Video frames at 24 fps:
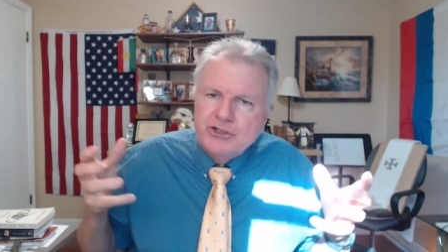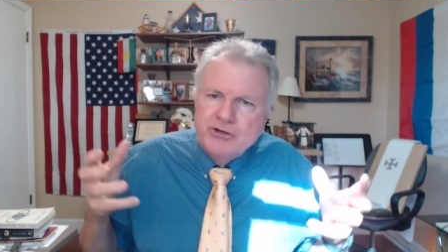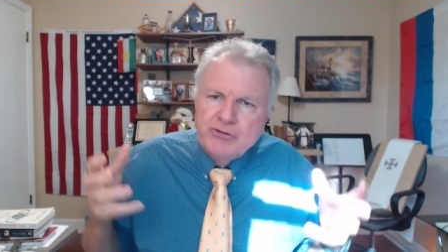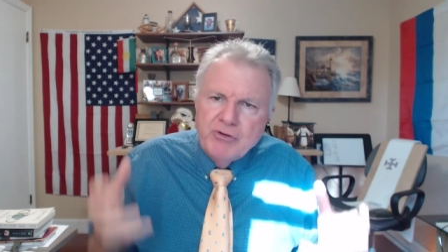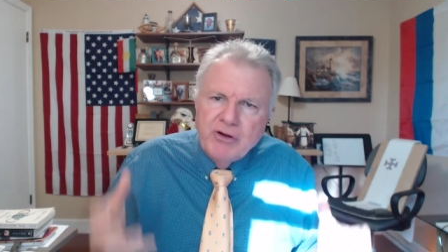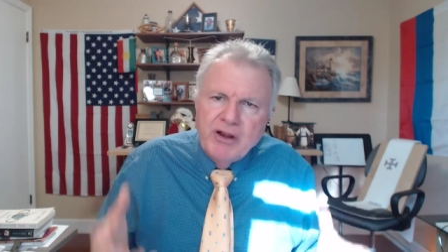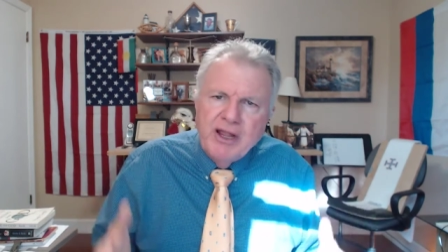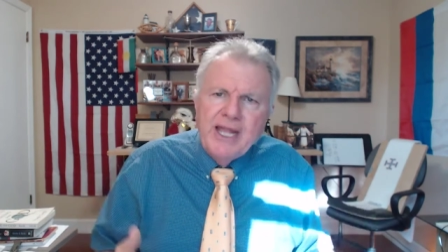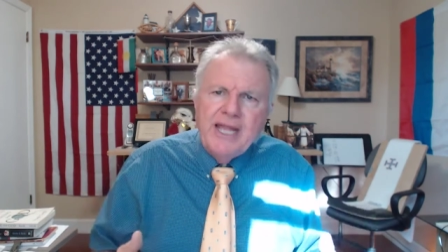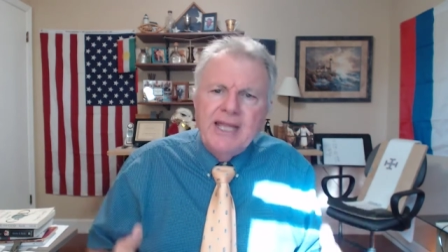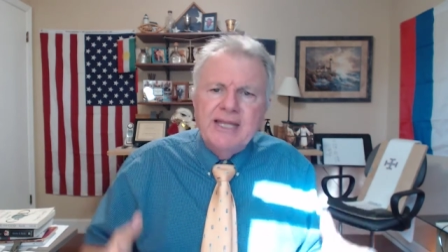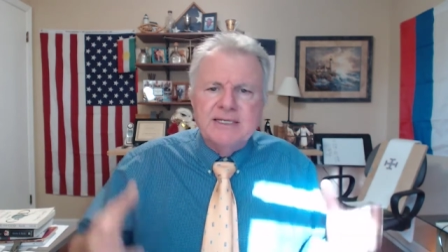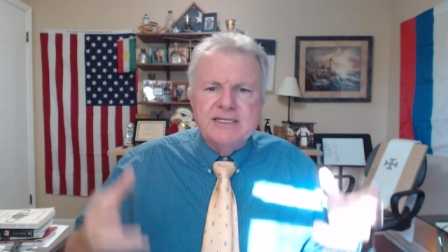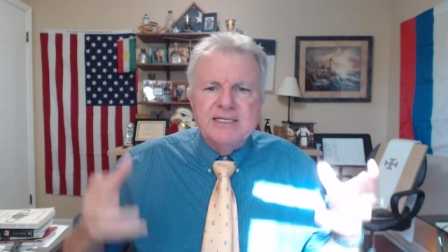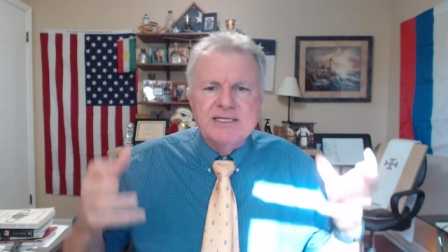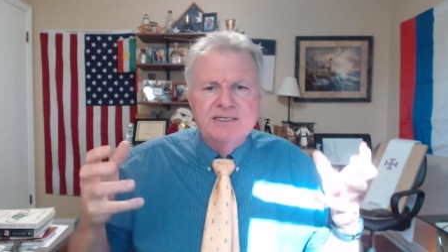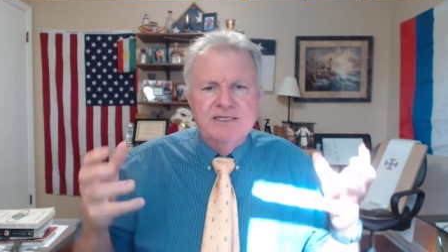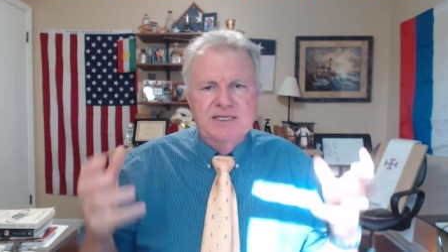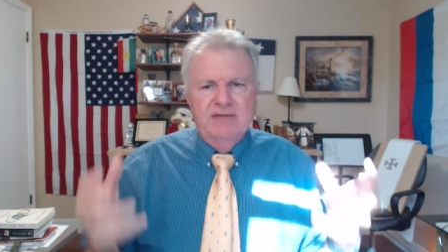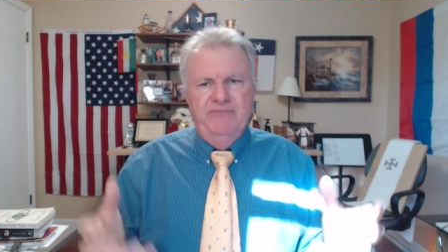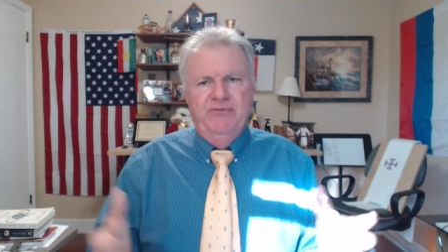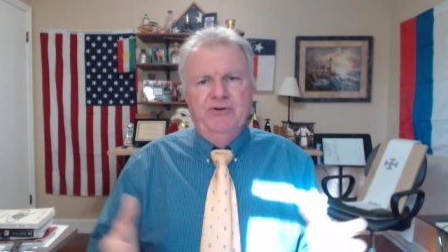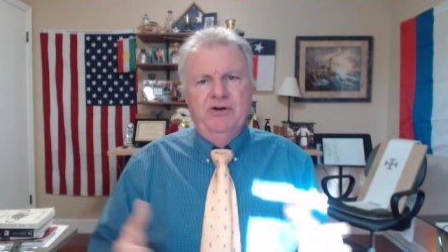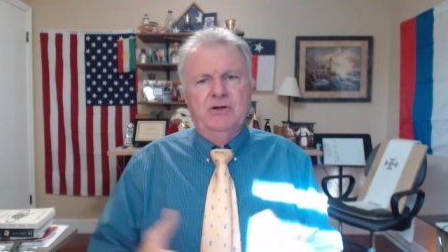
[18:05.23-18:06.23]
great
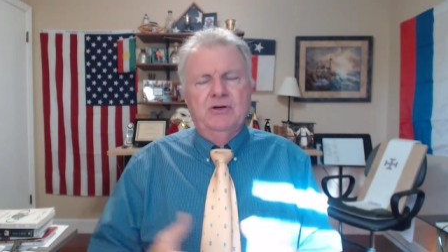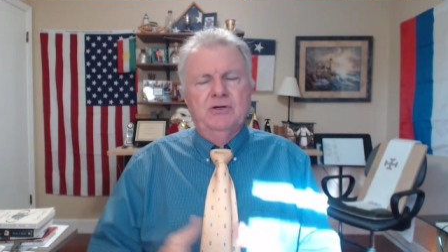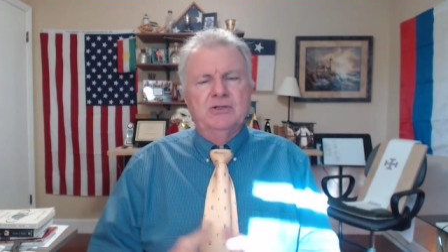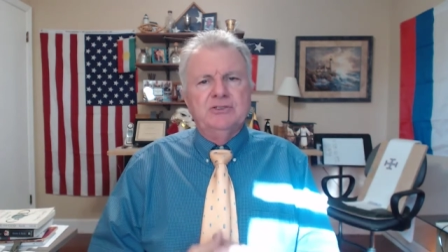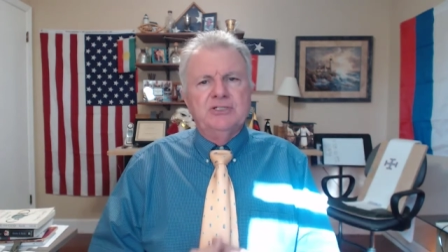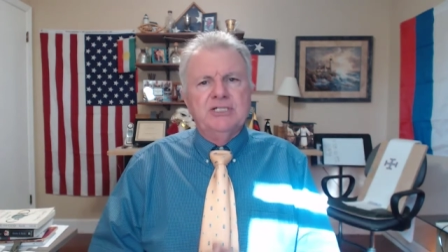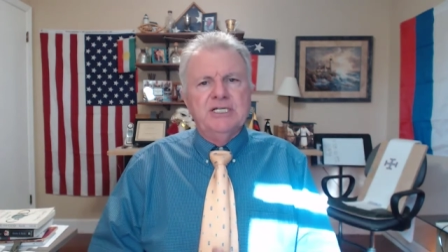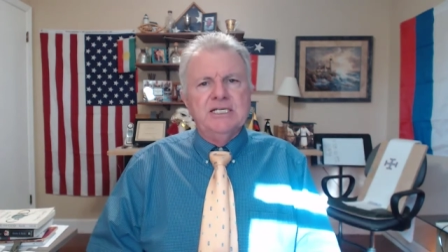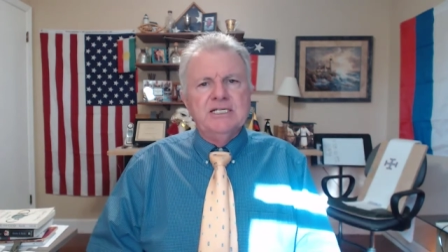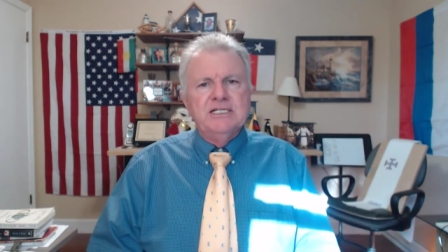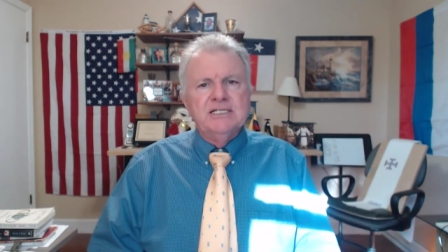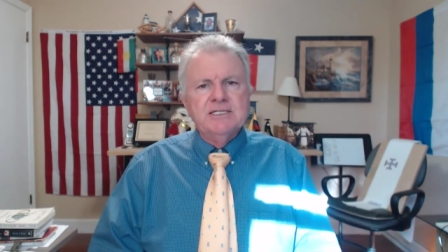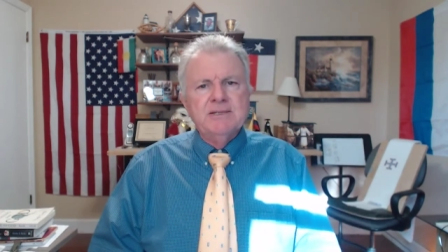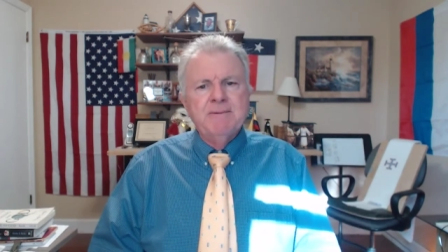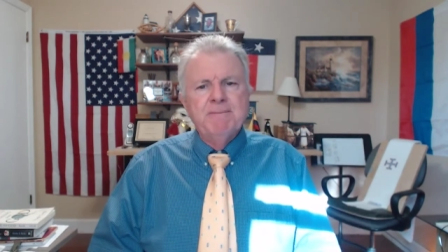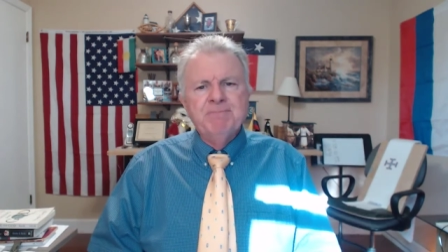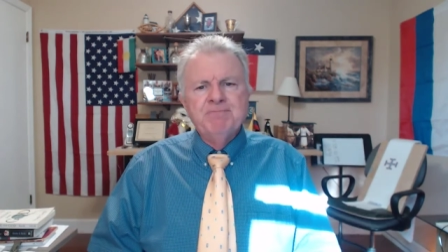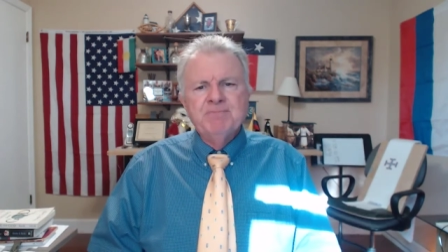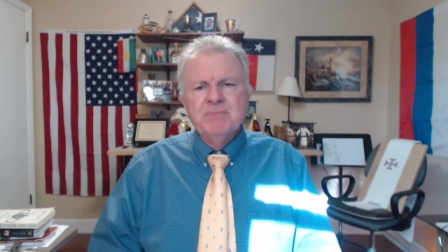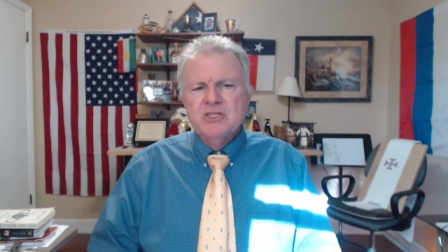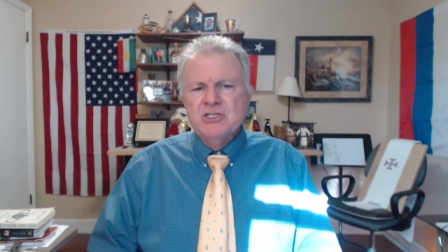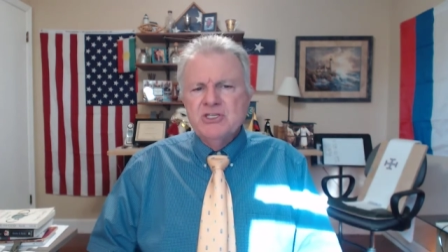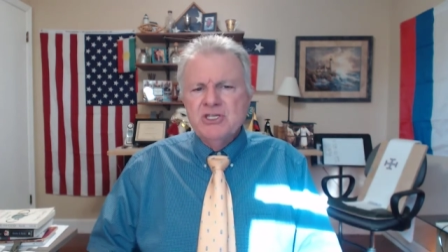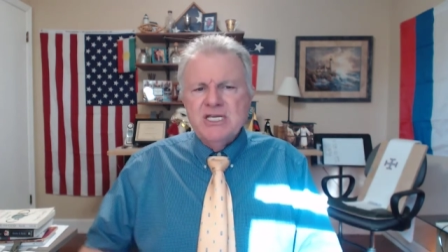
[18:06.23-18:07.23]
difficulties.
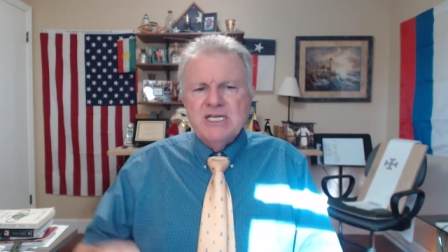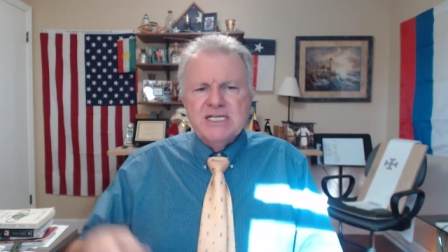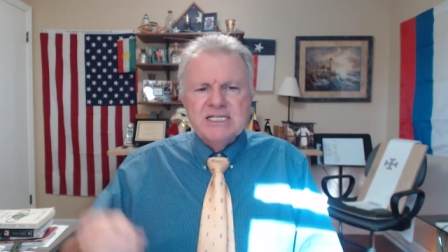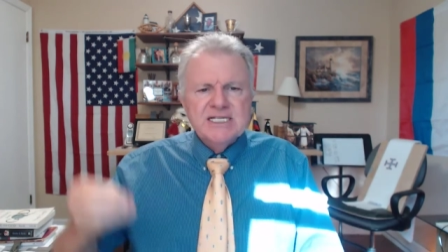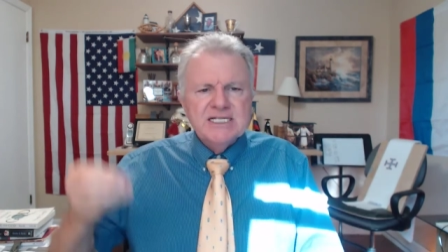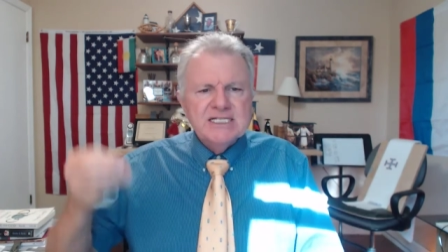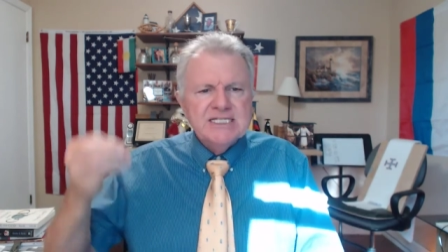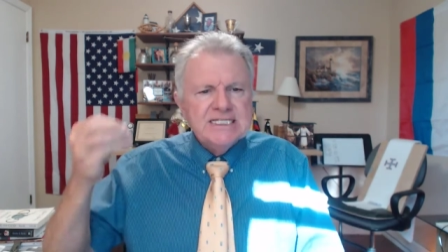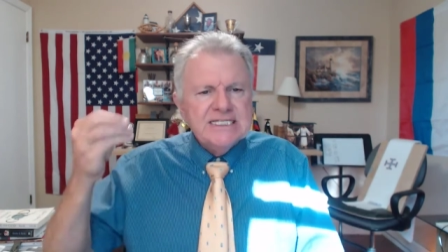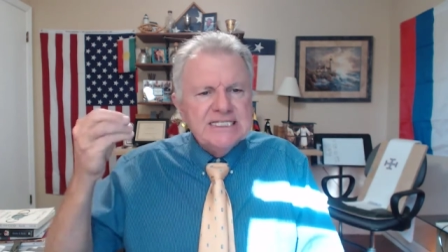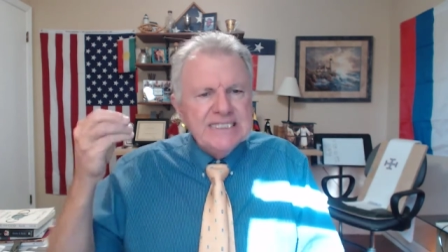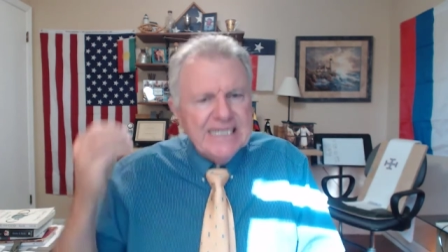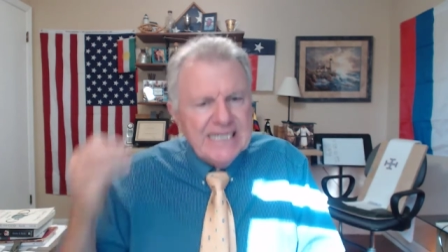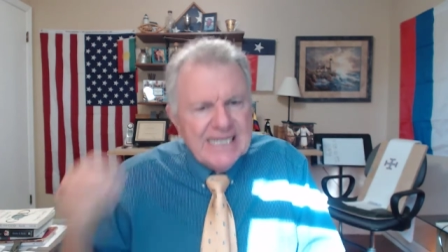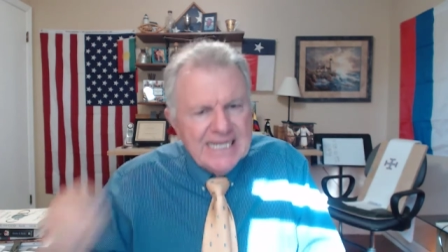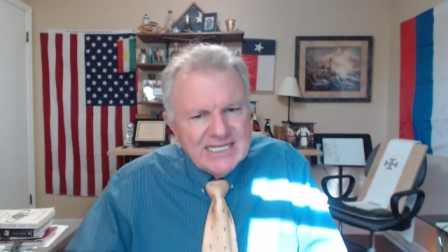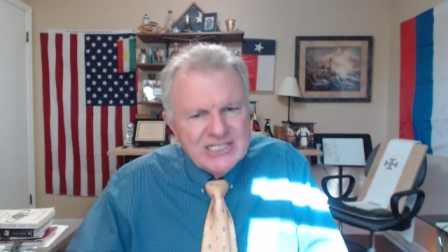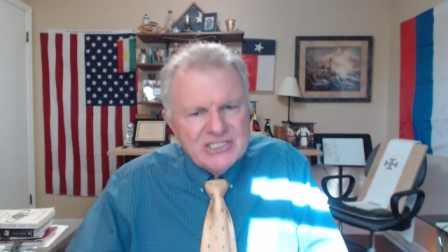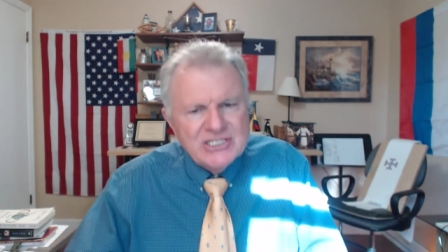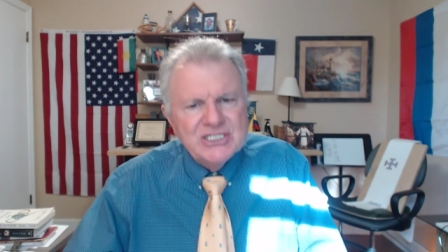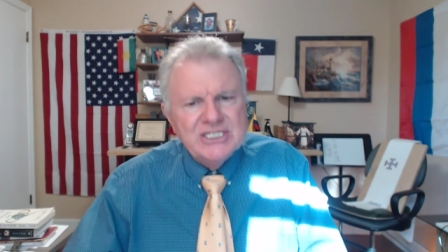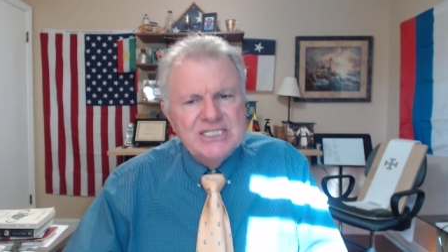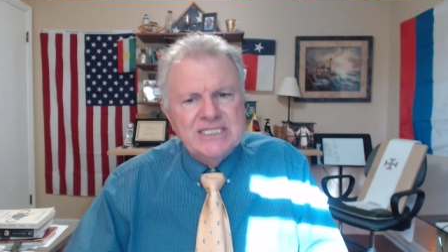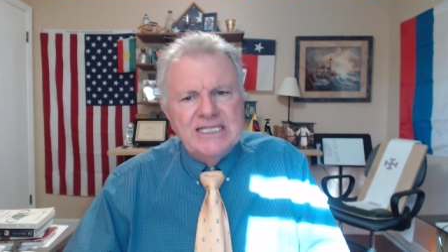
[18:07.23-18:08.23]
Jesus
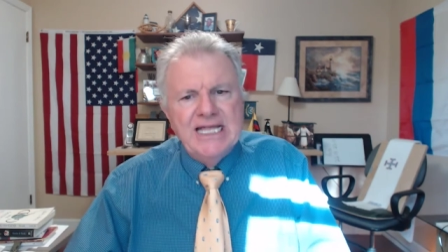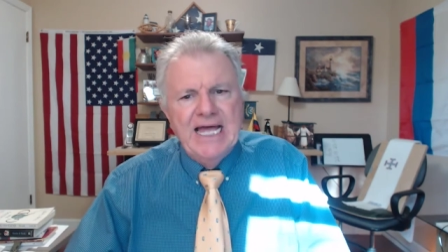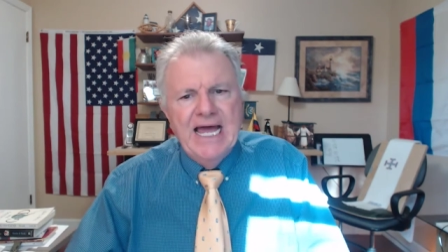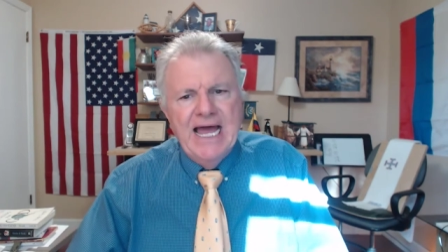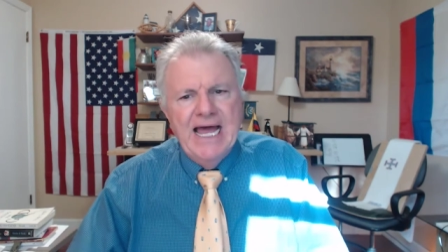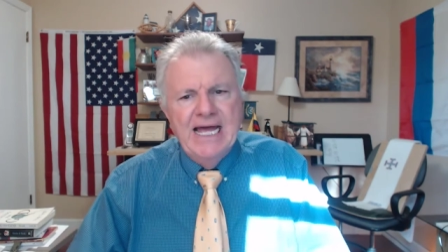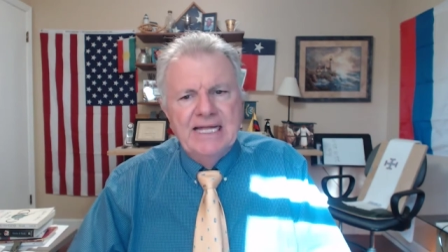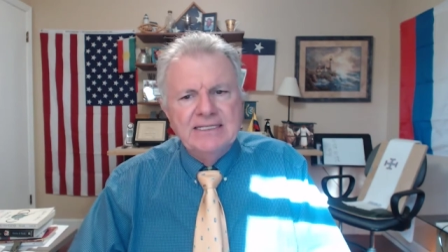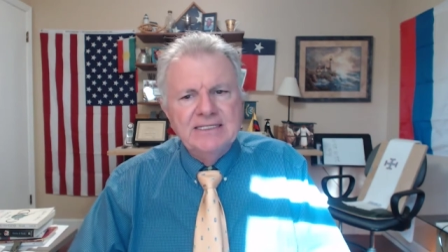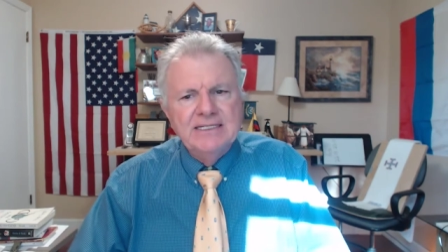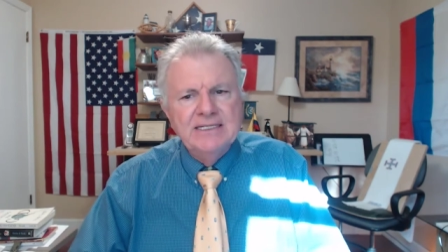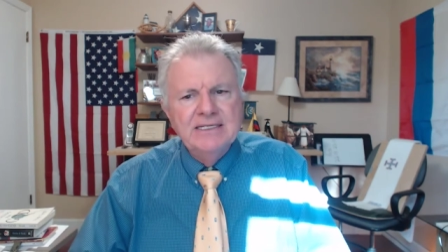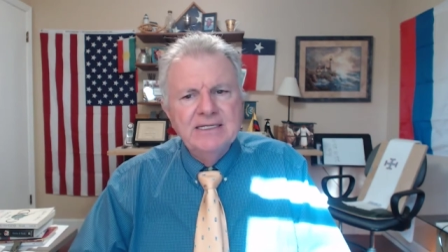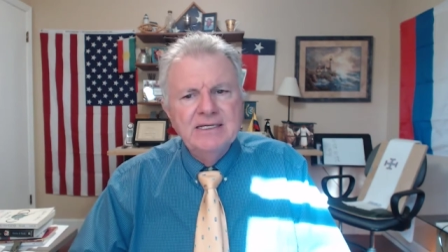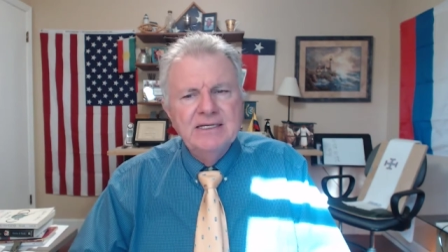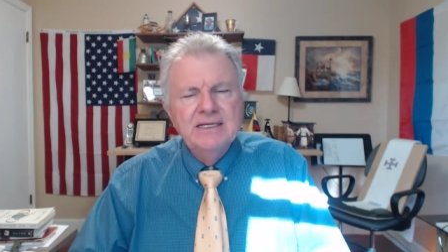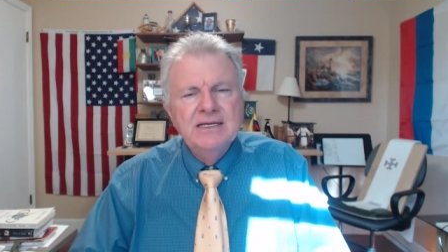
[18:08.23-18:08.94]
teaches that.